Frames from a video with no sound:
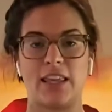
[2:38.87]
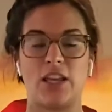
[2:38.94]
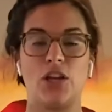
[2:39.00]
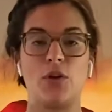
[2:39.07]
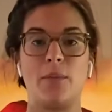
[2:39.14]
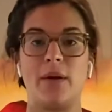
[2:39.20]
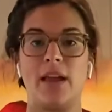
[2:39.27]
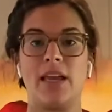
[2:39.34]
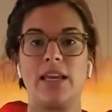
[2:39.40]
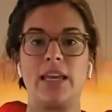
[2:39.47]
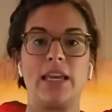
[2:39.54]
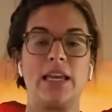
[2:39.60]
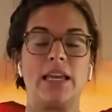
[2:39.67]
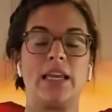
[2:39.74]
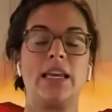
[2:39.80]
you may
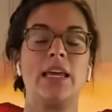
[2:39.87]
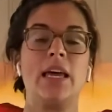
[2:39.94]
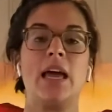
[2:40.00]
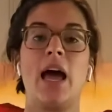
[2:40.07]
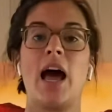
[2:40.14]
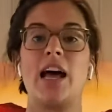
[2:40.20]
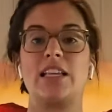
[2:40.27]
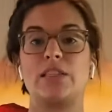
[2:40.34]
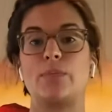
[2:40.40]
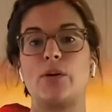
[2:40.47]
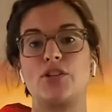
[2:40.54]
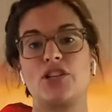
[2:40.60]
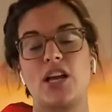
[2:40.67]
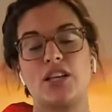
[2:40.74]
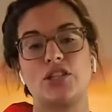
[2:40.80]
need as
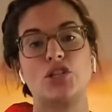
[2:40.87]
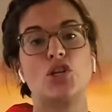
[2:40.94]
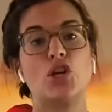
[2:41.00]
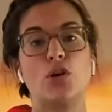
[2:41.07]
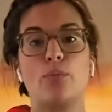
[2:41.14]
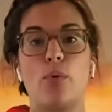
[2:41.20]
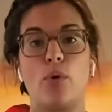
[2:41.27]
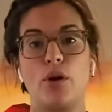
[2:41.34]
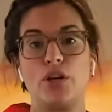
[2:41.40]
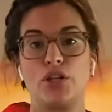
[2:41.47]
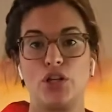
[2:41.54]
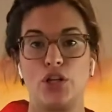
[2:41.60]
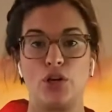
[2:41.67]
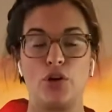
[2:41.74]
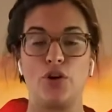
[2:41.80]
much as
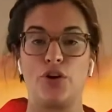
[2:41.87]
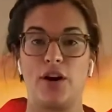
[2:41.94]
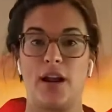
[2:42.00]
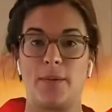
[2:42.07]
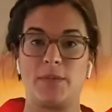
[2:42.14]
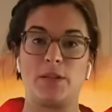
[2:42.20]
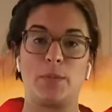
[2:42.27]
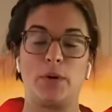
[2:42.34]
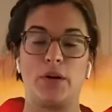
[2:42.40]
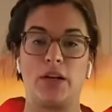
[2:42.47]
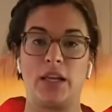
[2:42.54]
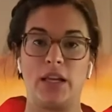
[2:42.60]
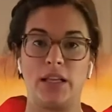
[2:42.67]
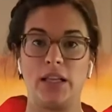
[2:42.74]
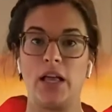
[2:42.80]
2.2 grams per
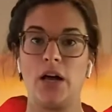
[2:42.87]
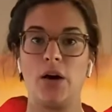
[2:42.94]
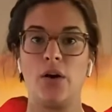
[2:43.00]
kilo.